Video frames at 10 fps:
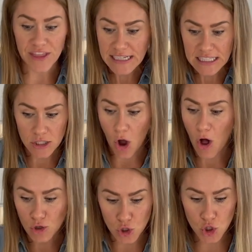This is
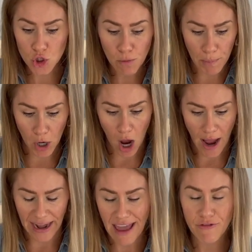all super
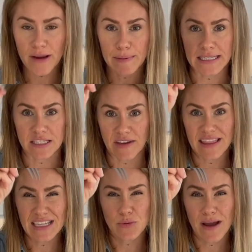hot, every piece of it.
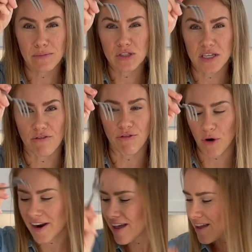That's why I'm using a
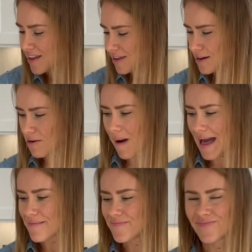fork. You know
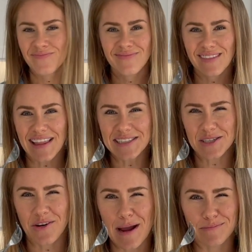what? Let's
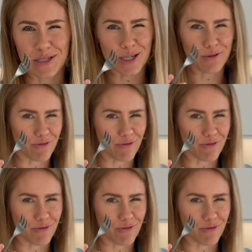grab 2